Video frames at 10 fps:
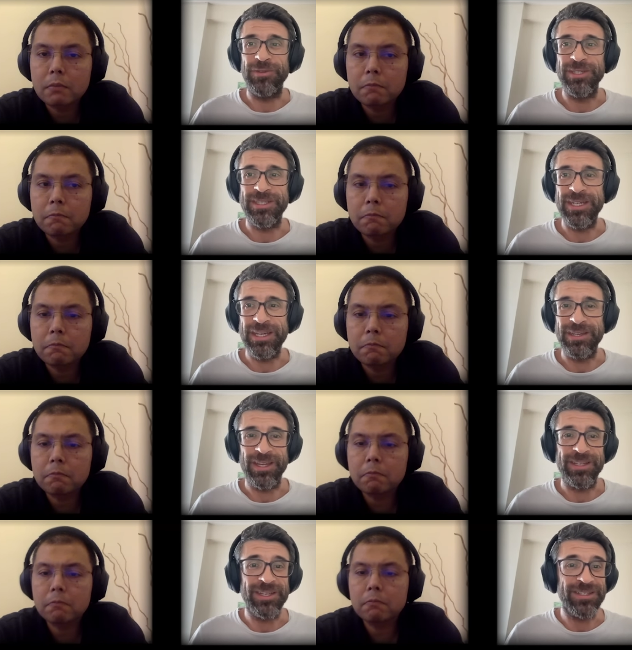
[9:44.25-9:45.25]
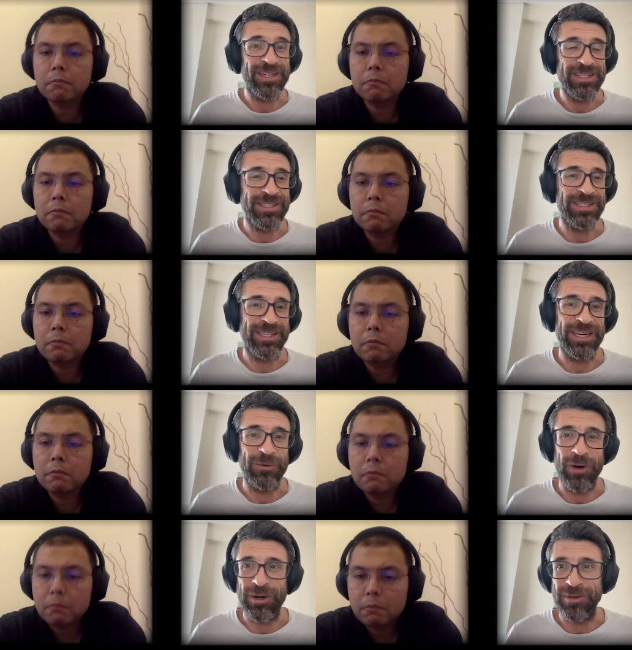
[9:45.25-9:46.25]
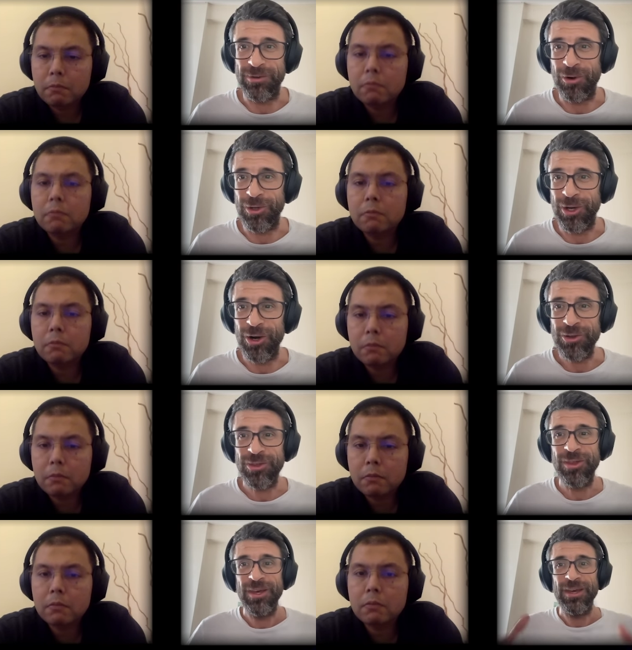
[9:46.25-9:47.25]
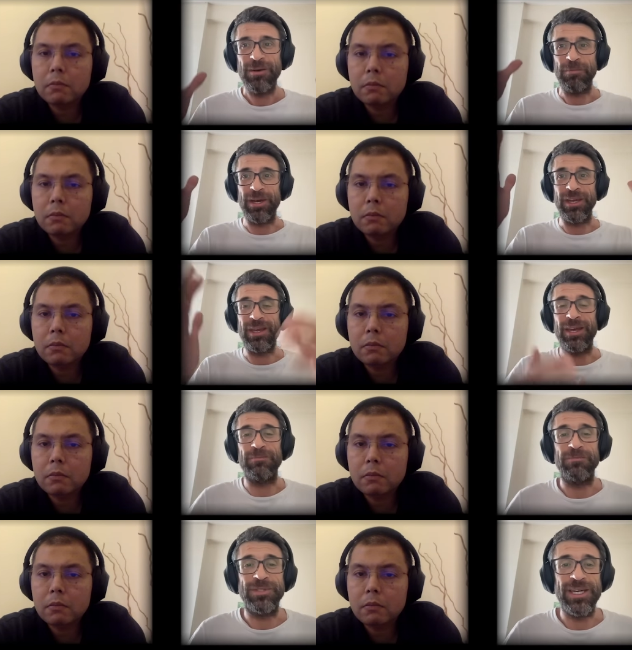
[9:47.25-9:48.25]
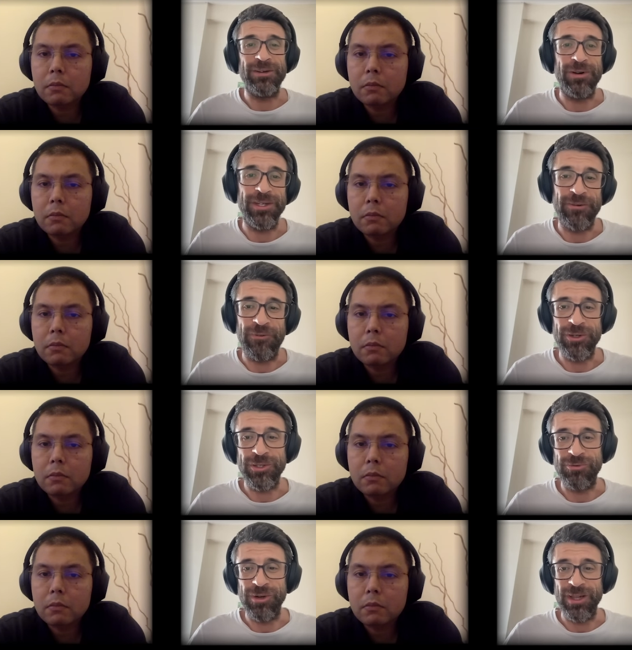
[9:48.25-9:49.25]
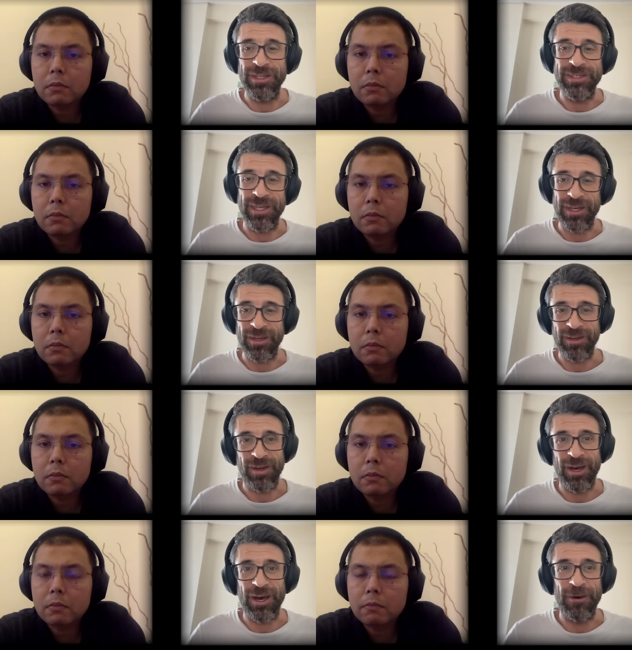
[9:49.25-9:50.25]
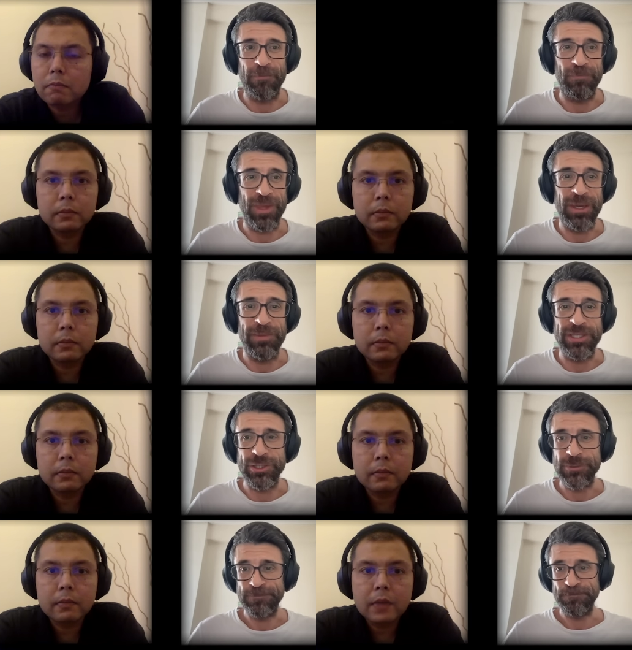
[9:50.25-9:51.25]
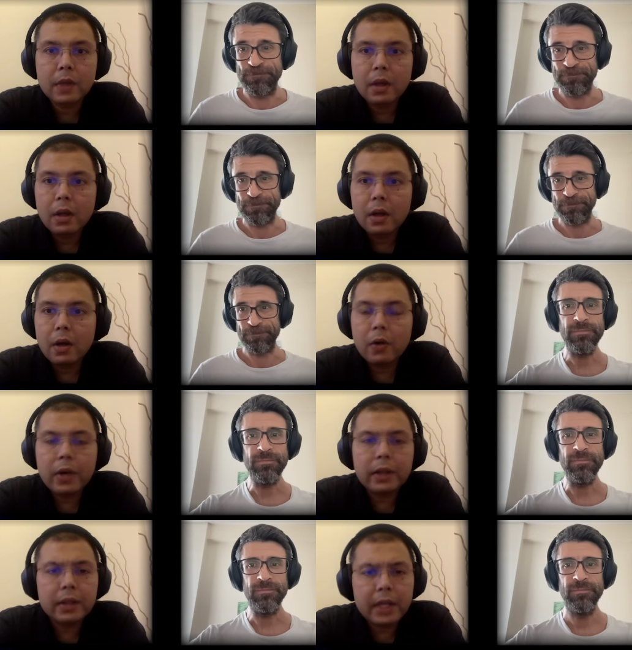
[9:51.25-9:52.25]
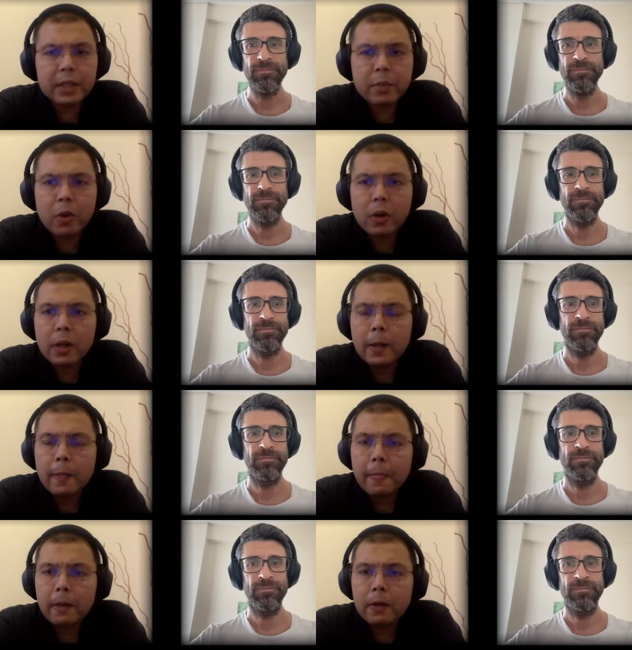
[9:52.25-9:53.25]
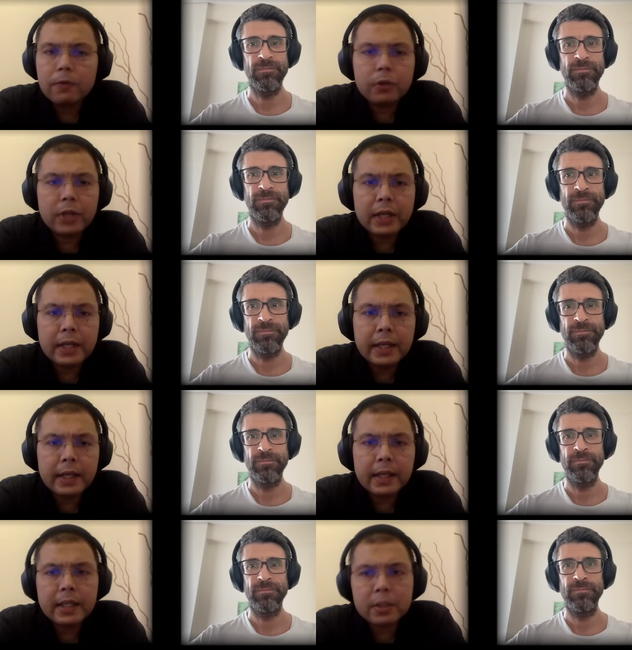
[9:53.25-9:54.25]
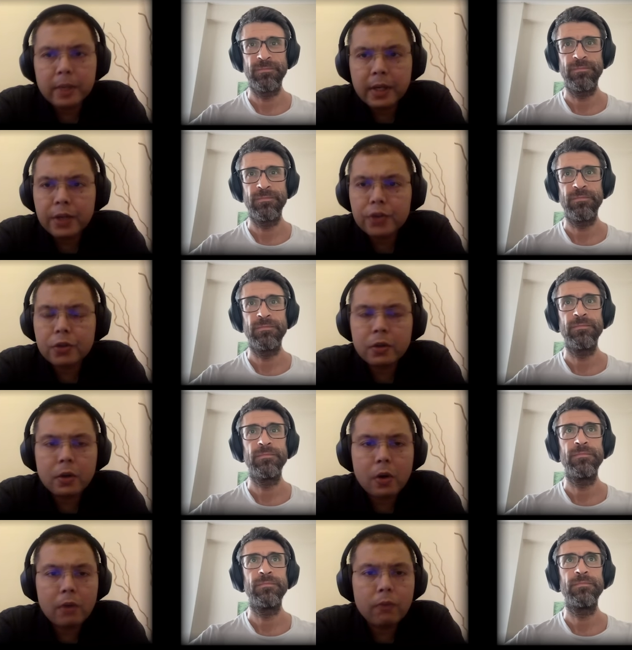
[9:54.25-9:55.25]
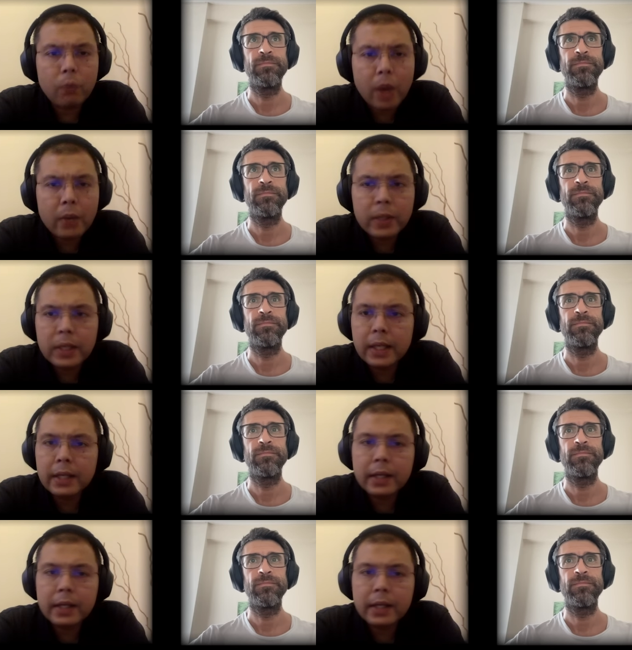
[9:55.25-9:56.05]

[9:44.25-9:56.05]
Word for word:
Speaker 1: of this scene that doesn't exist anywhere in, on Earth, but it can generate a photorealistic
Speaker 2: um, image. All right. Thanks, Paul, uh, for that detailed explanation of why